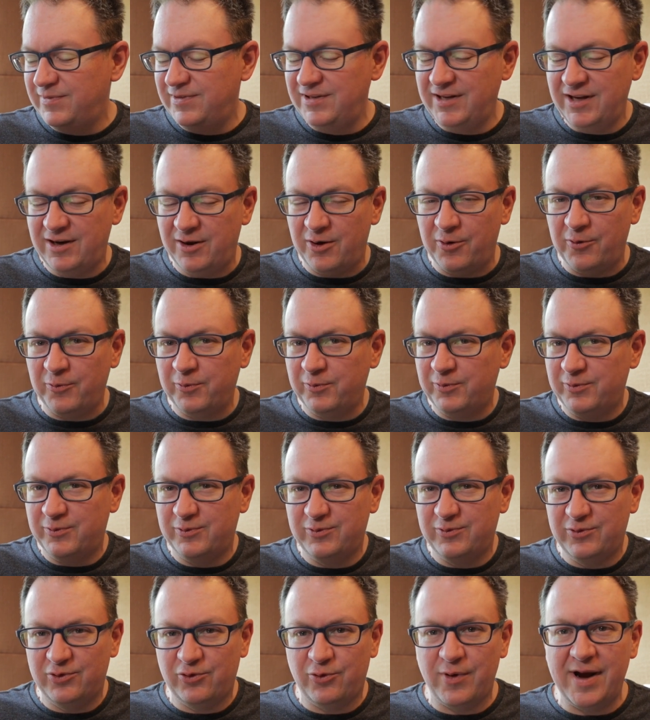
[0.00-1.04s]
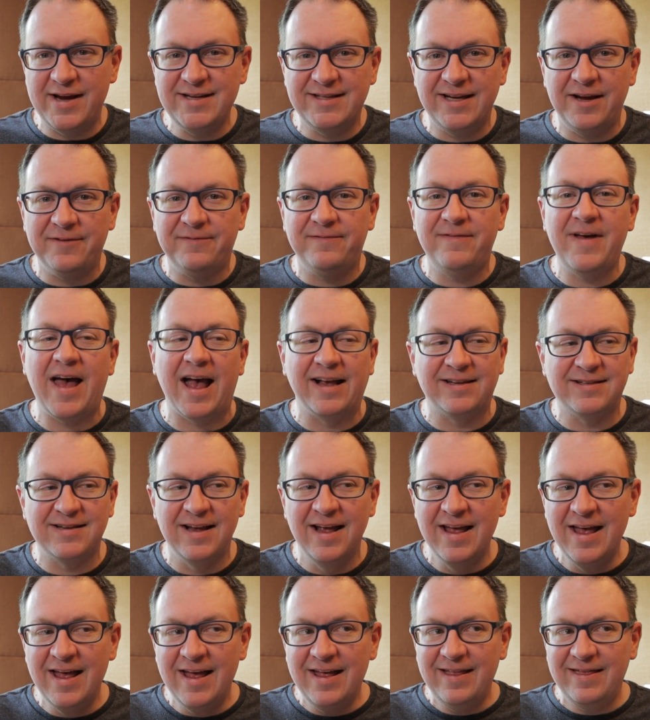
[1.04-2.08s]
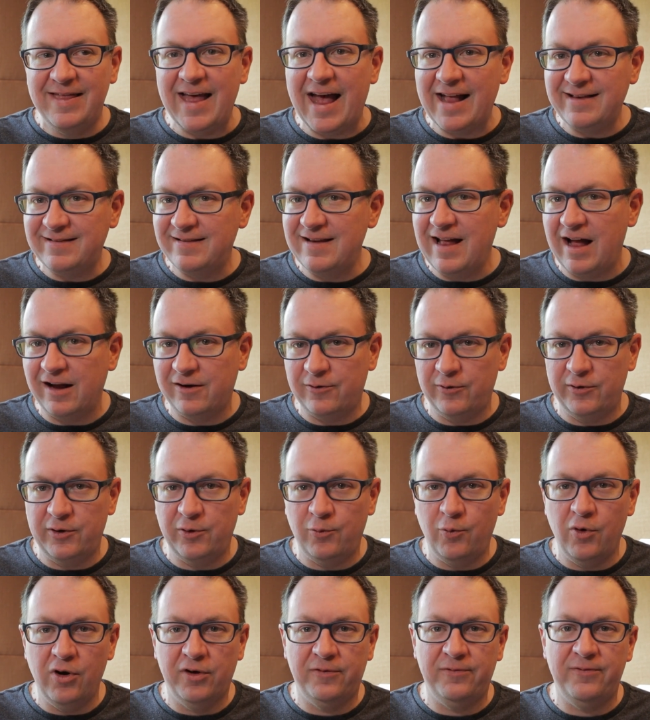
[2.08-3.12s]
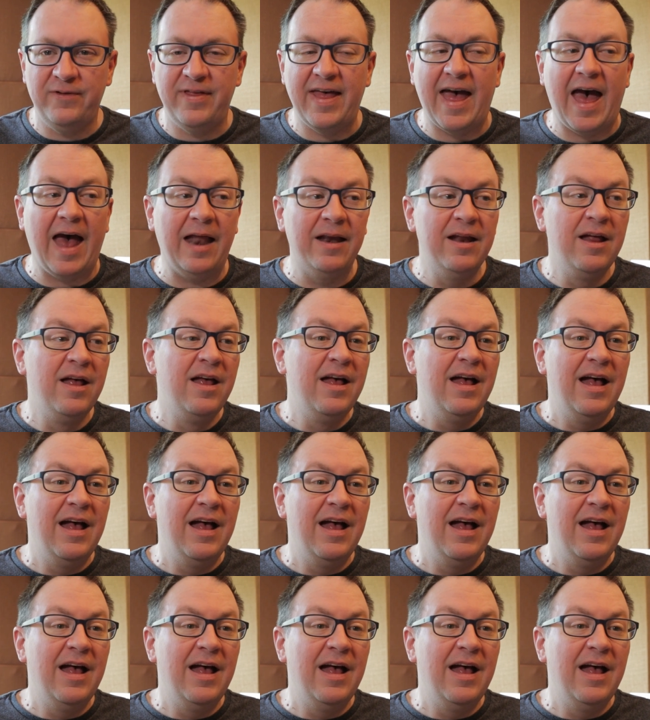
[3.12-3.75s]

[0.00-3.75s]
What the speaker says: you know, crazy effects. That's not going to work for that.